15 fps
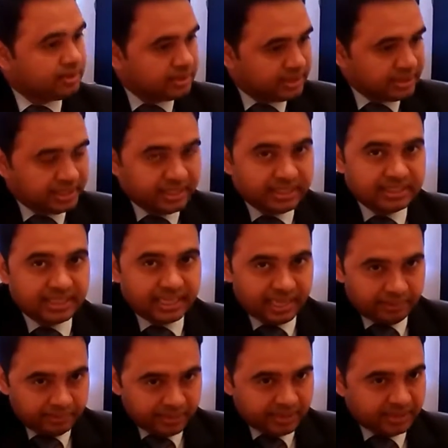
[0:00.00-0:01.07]
cities and
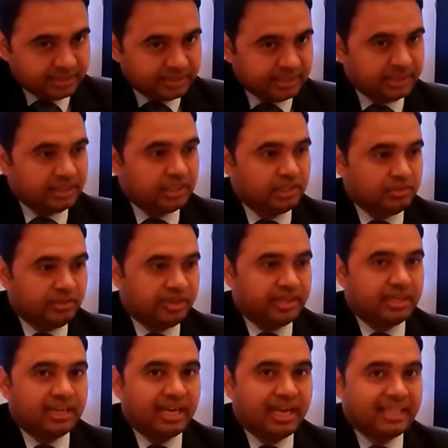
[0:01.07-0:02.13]
emirates in the
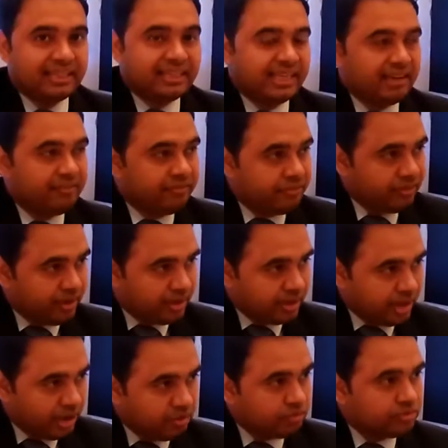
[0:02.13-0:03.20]
UAE, and they have
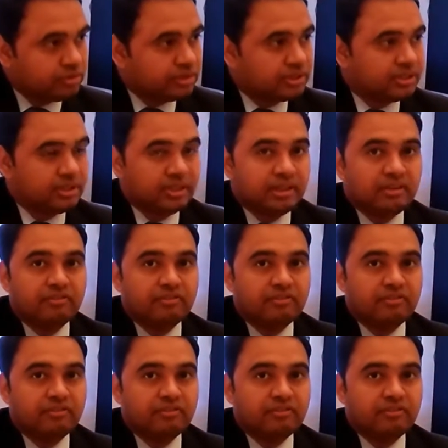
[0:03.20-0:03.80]
announced